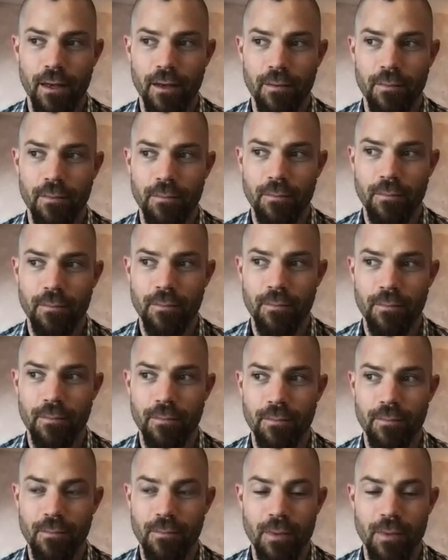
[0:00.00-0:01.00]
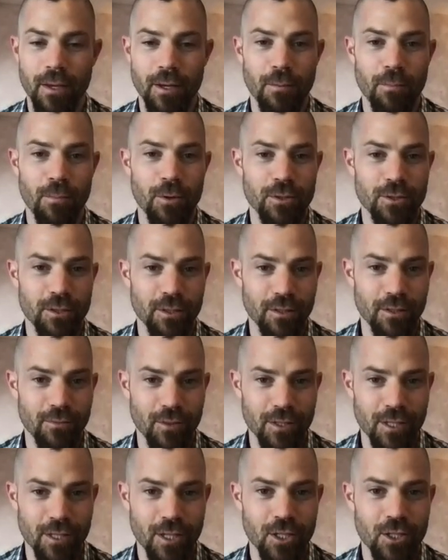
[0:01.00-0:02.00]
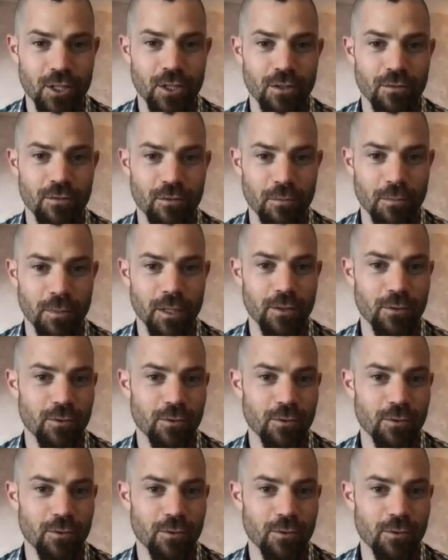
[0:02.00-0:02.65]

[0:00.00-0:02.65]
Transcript: um, made a personal invitation for me